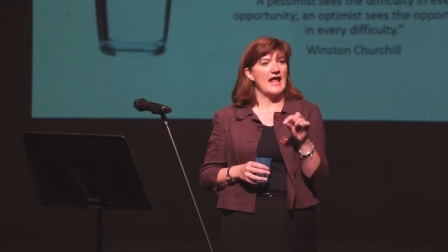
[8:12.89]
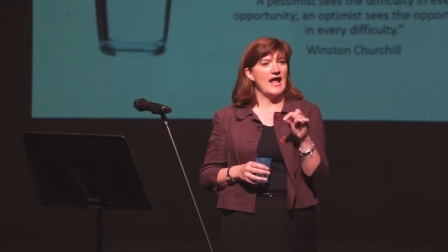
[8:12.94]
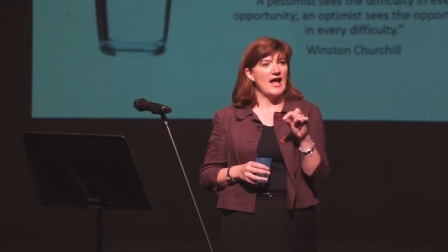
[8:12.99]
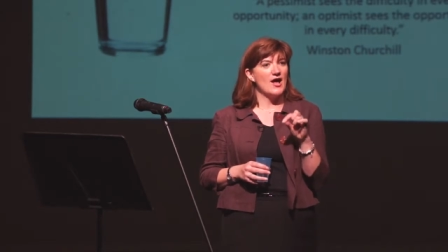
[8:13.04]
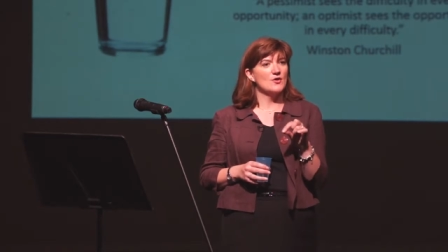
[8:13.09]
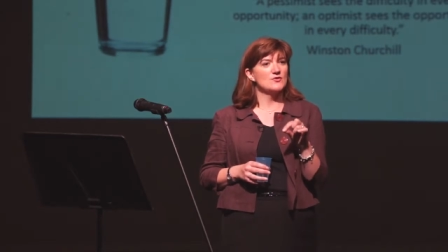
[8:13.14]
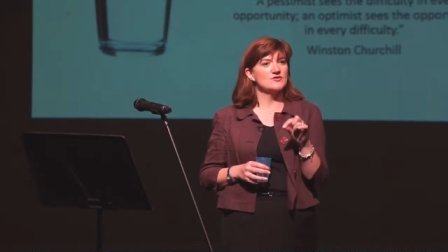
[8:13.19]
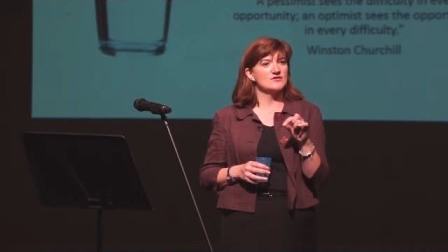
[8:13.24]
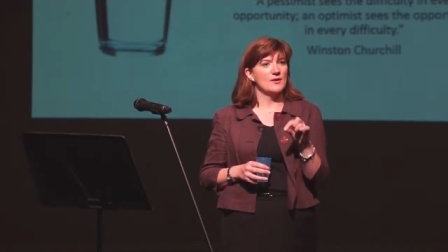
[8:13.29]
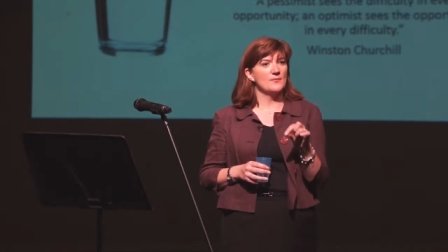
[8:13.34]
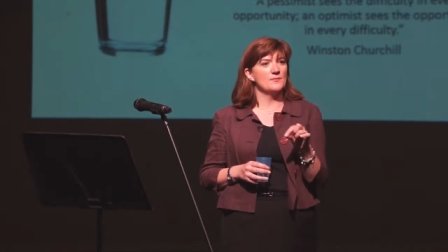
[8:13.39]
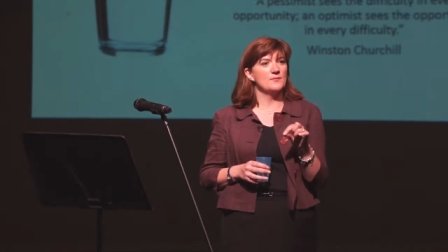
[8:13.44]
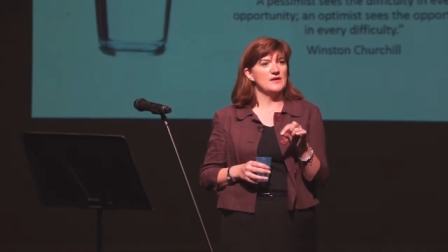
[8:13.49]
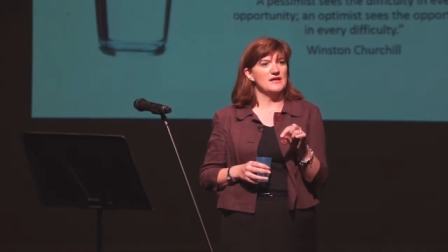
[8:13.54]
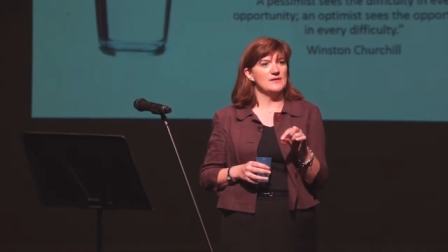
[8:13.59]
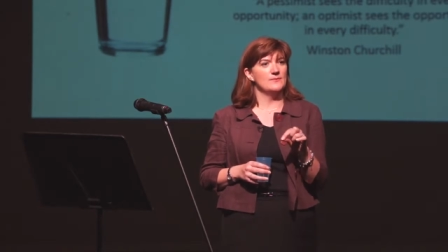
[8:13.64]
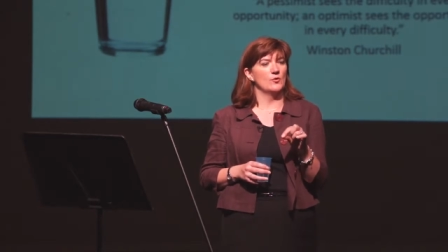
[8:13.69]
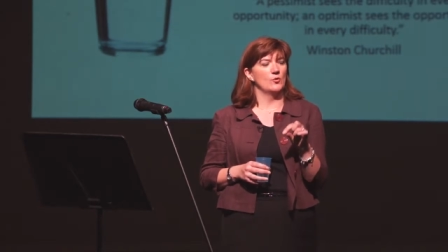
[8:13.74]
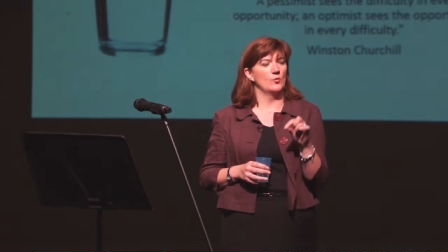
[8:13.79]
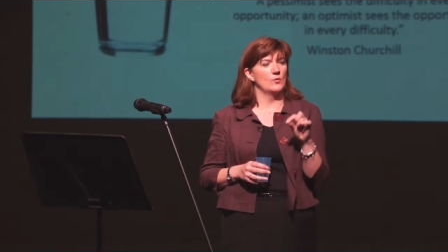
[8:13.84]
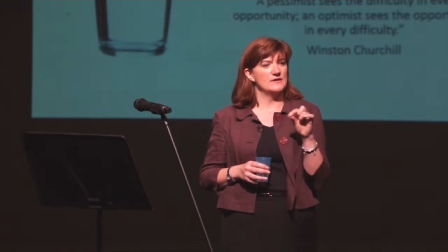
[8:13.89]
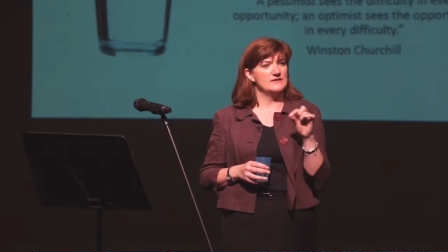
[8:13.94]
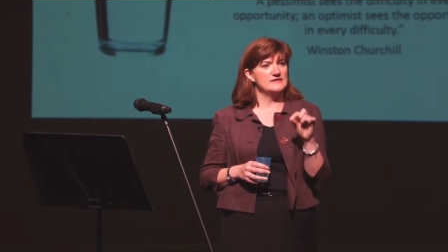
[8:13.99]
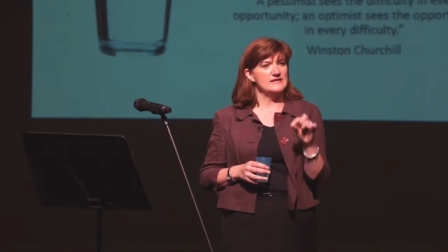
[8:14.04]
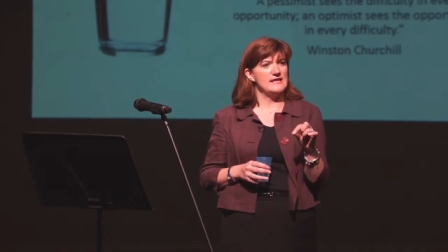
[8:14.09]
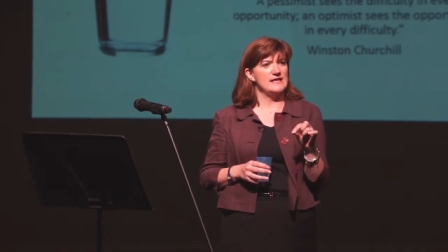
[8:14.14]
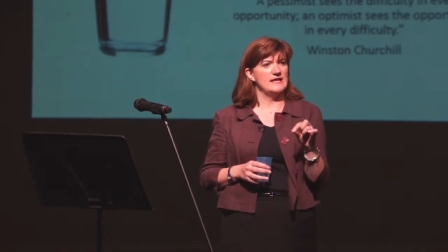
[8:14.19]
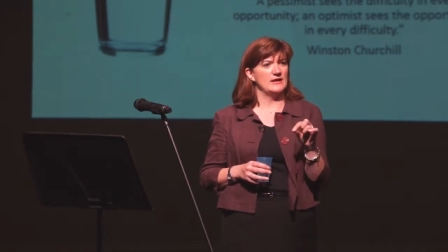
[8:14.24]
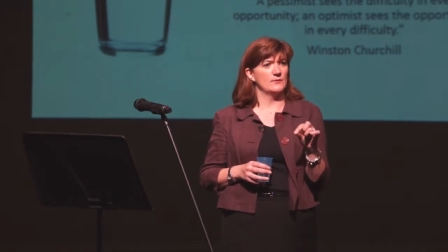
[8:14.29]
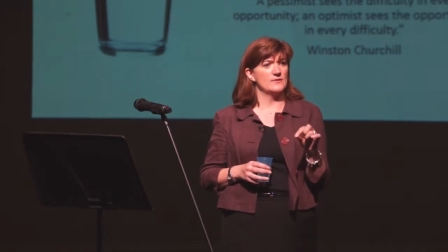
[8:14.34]
how some people were
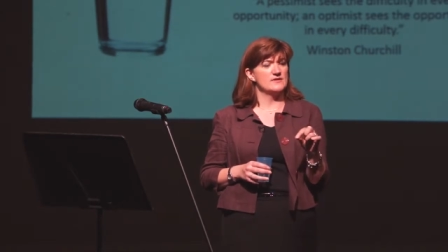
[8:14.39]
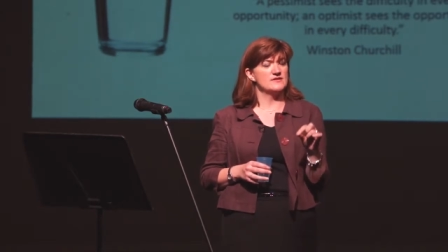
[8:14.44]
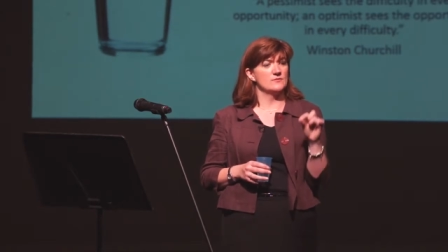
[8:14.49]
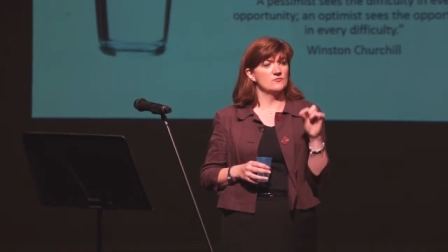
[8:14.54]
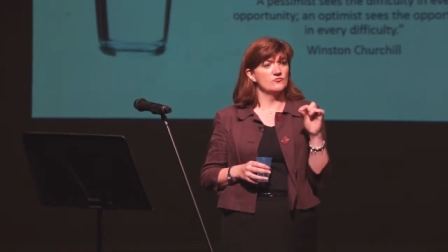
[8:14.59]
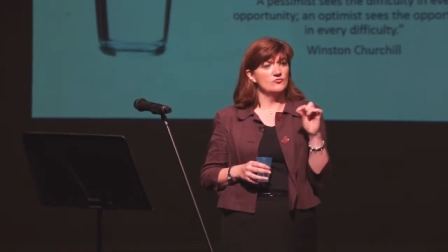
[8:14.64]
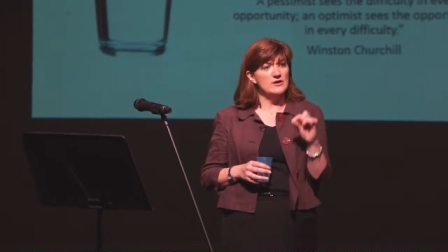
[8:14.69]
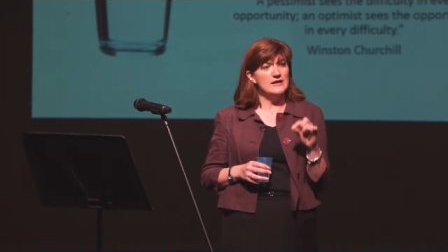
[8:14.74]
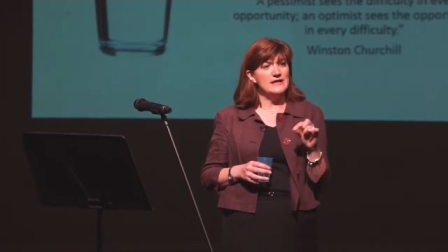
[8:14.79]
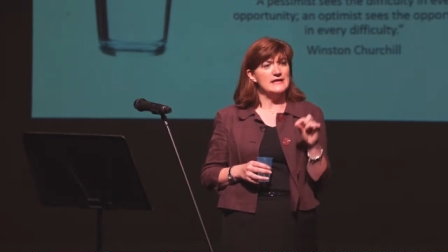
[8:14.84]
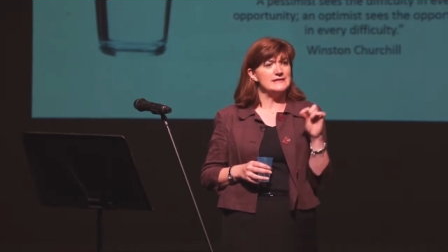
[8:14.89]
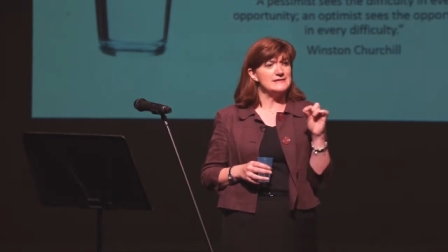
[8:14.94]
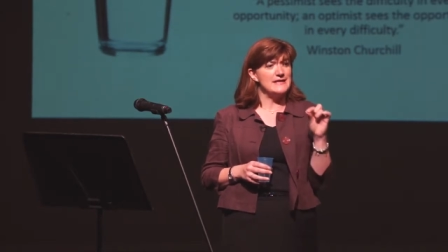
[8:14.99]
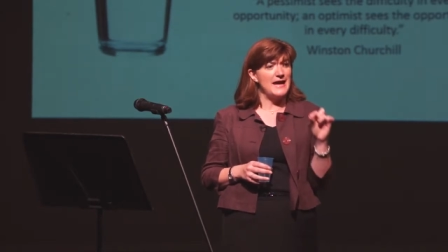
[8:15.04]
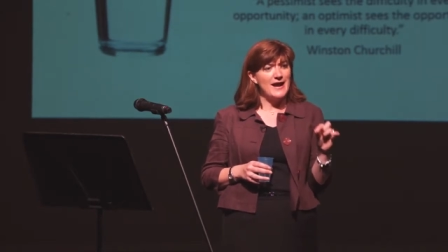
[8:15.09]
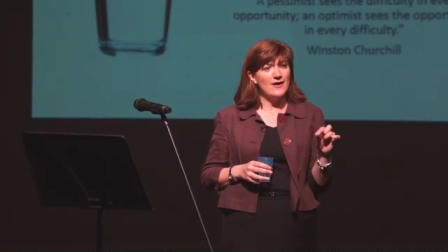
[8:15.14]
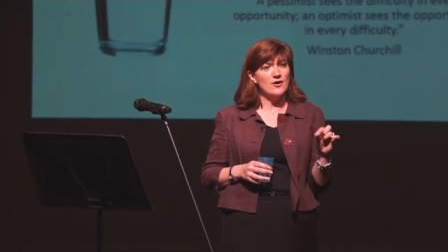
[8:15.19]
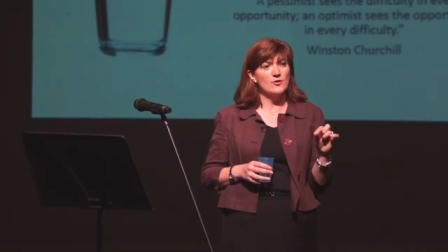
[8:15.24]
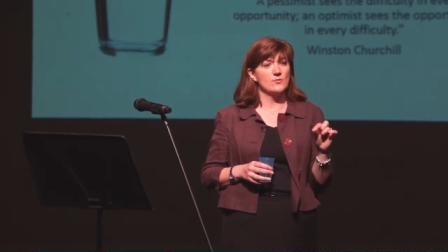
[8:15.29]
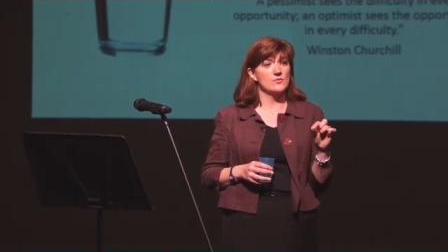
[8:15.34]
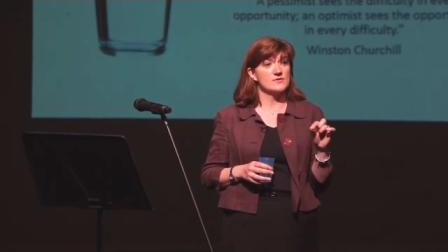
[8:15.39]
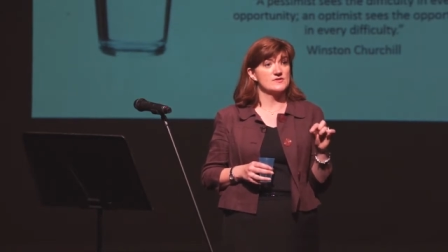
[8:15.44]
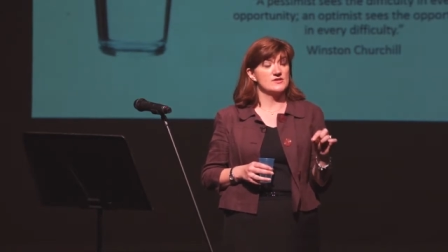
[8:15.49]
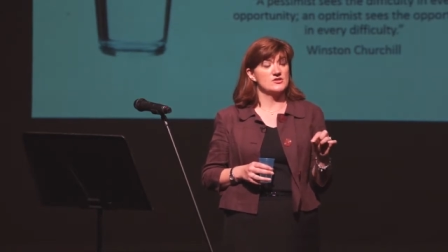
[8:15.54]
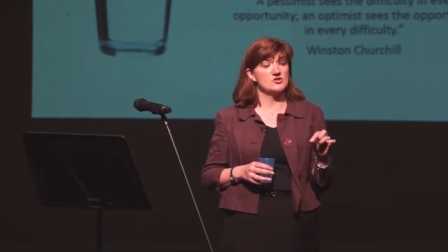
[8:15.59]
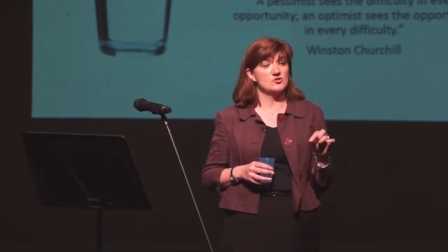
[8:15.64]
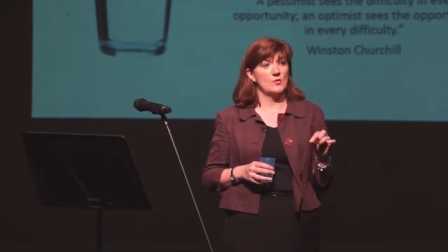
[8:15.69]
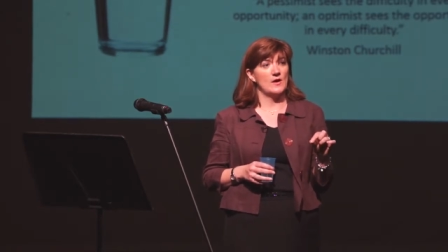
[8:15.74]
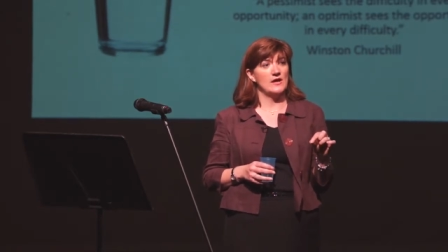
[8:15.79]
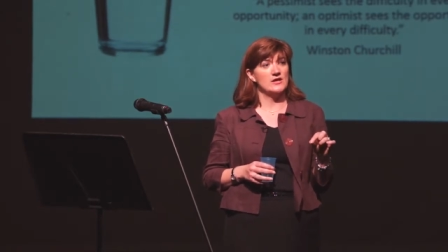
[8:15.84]
dealing with some really terrible
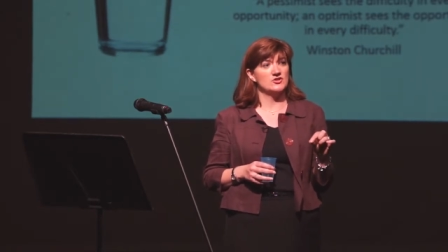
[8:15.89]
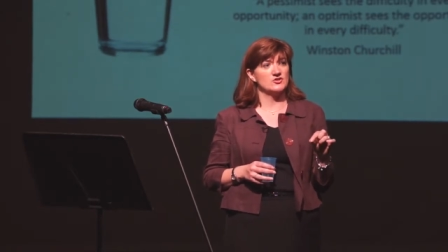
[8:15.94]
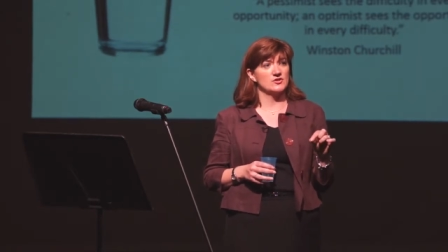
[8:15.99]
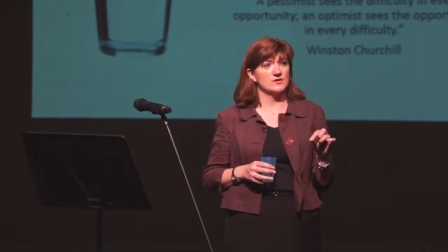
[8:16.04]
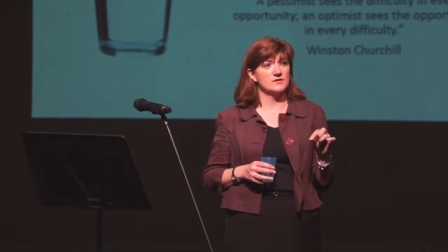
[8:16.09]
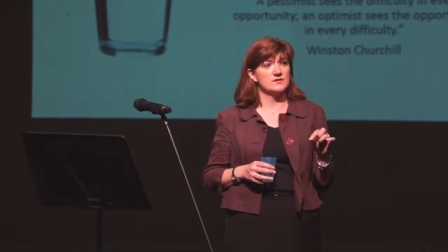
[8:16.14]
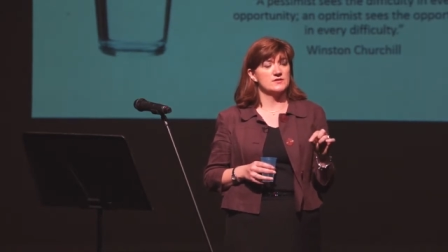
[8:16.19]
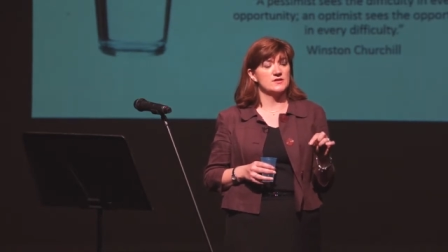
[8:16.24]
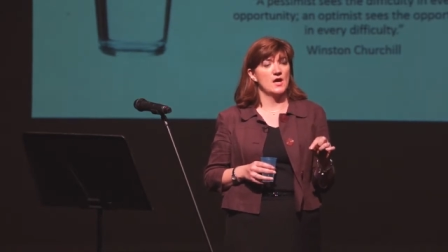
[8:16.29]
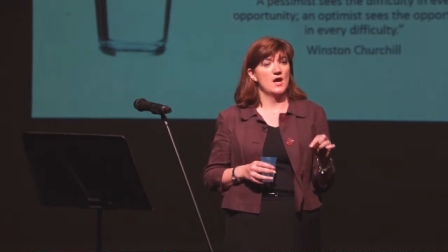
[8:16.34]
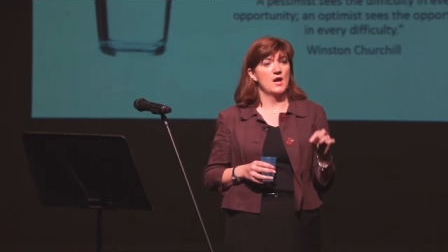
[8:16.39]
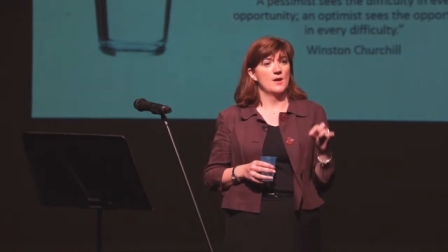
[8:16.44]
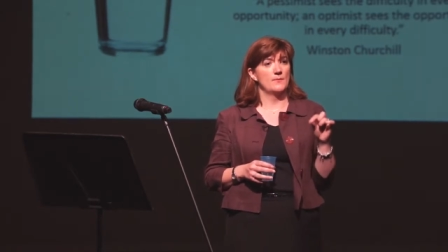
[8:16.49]
situations,